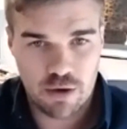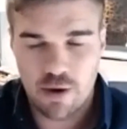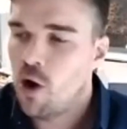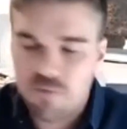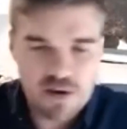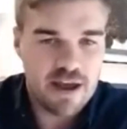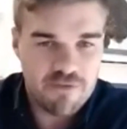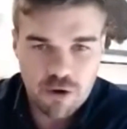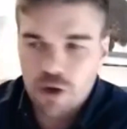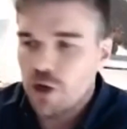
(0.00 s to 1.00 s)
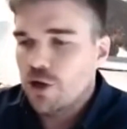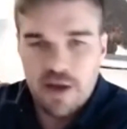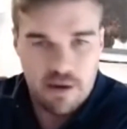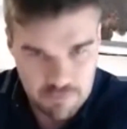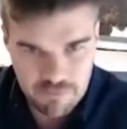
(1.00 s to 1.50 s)
And hopefully they're for good
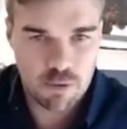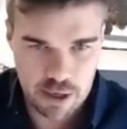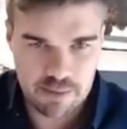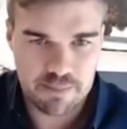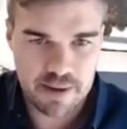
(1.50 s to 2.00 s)
and for good.